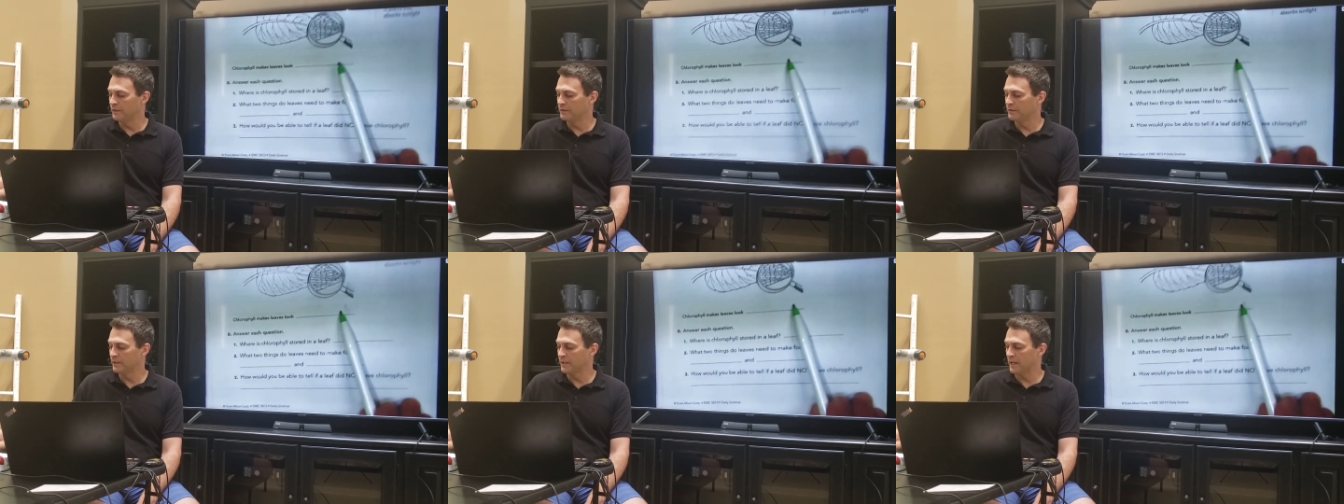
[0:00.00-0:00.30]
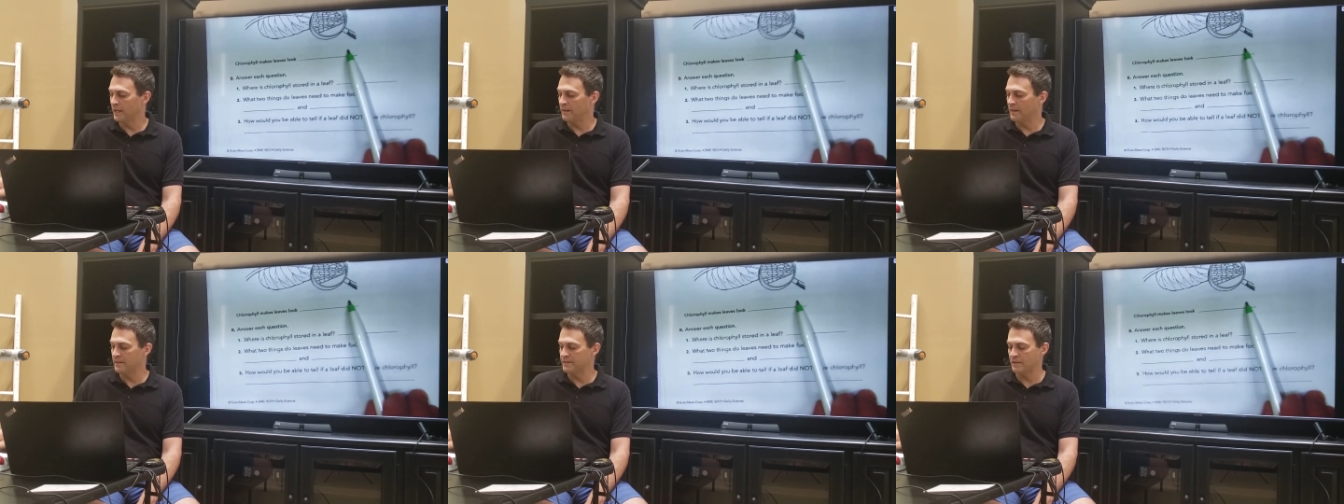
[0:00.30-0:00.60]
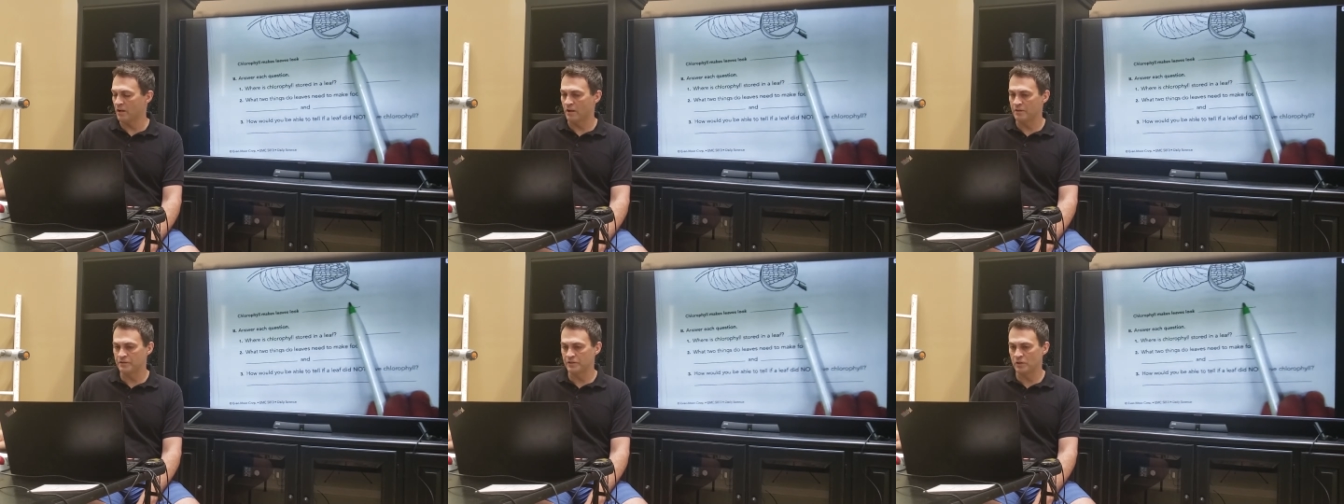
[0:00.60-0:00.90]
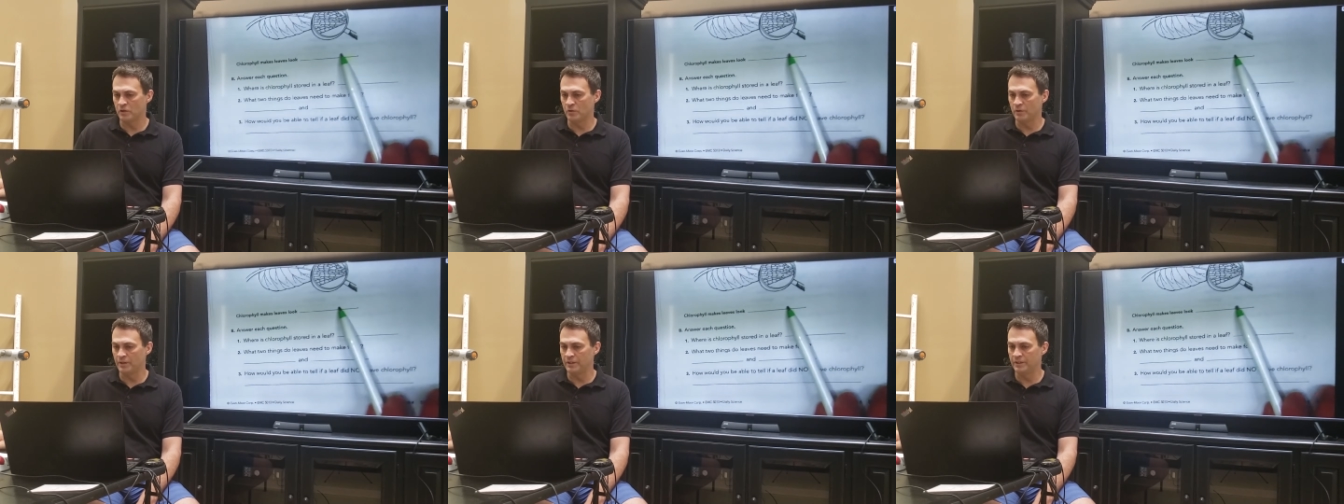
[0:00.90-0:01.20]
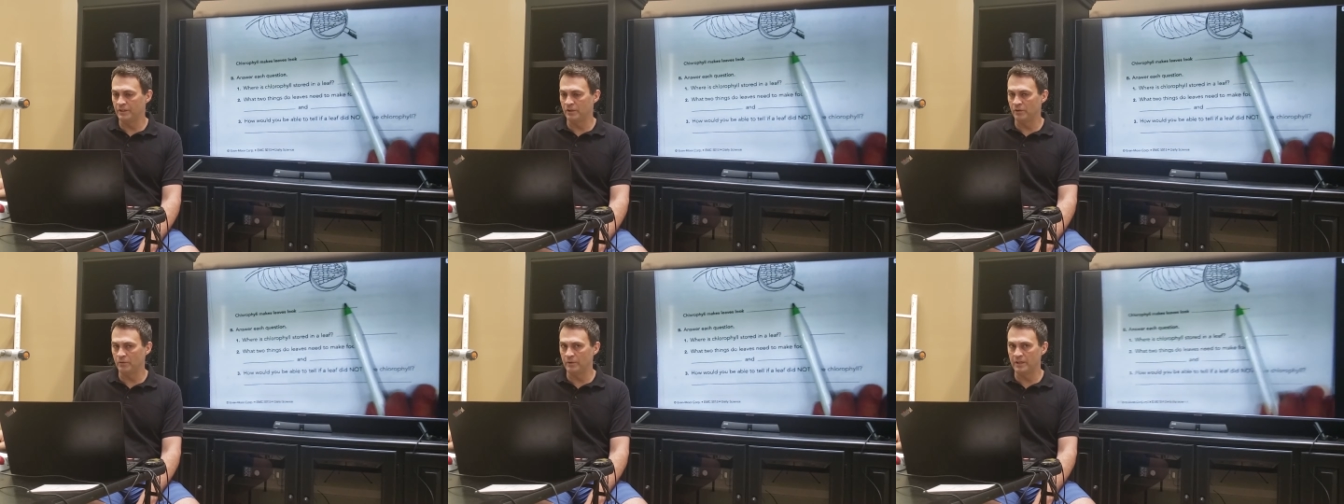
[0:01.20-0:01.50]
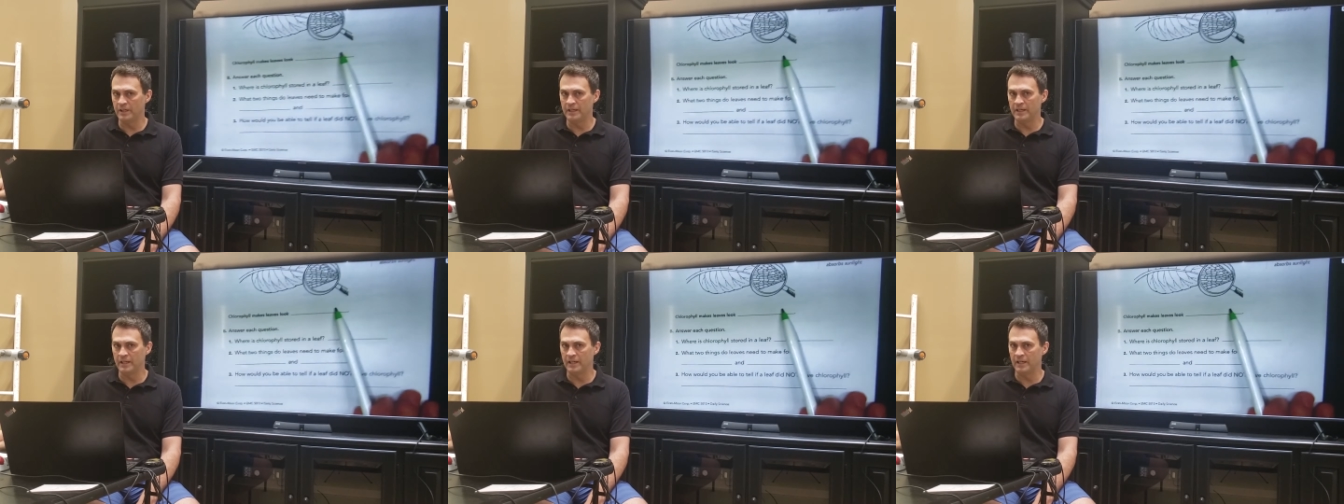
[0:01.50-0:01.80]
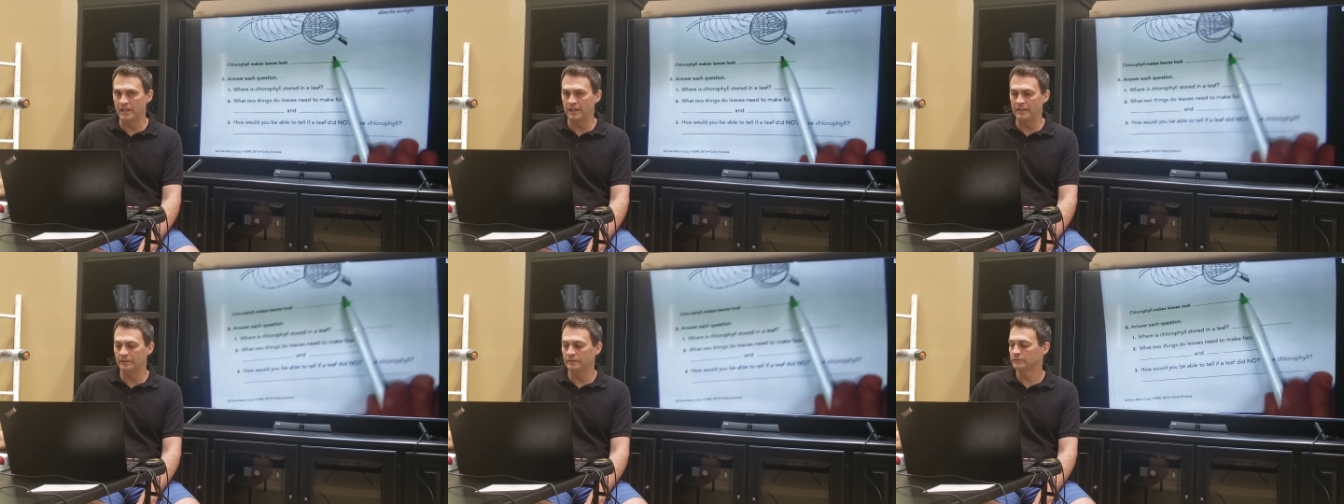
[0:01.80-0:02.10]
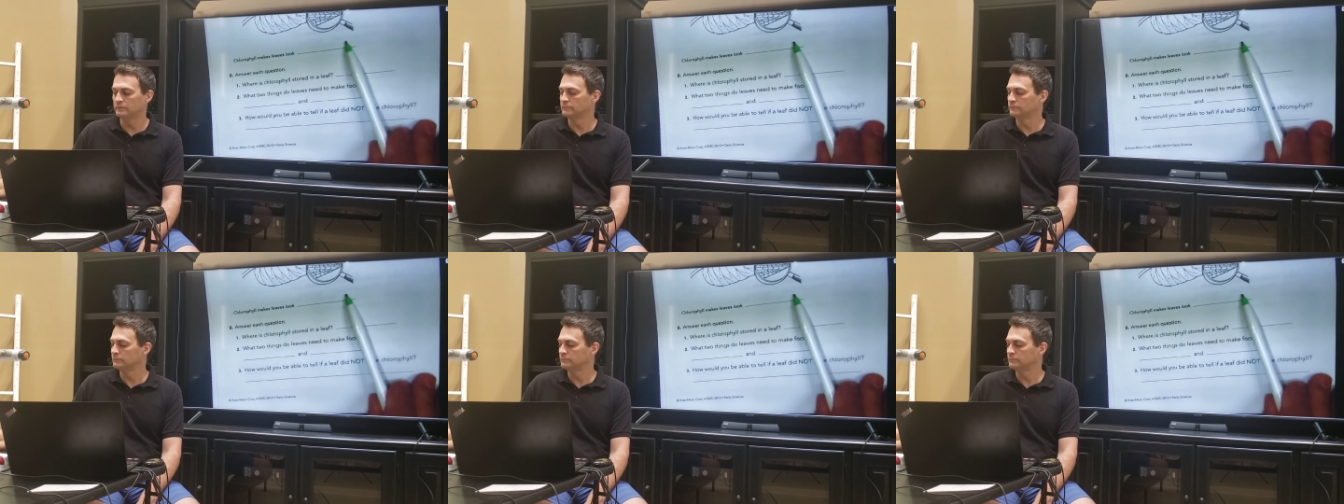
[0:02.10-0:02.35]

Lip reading: Okay, that's also in your reading.